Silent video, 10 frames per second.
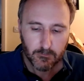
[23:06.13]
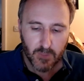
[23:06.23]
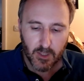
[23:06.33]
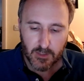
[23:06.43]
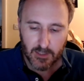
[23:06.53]

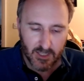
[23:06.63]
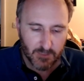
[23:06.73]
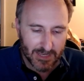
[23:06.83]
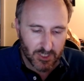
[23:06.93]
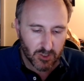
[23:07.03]
the last
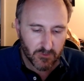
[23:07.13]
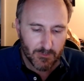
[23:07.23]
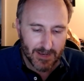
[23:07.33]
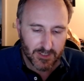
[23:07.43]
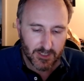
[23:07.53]
bastion of
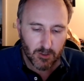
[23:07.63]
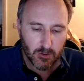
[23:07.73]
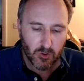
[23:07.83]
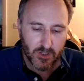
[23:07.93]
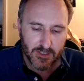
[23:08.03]
humanity, no
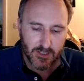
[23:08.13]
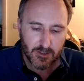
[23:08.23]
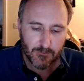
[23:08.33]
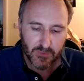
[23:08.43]
longer exists.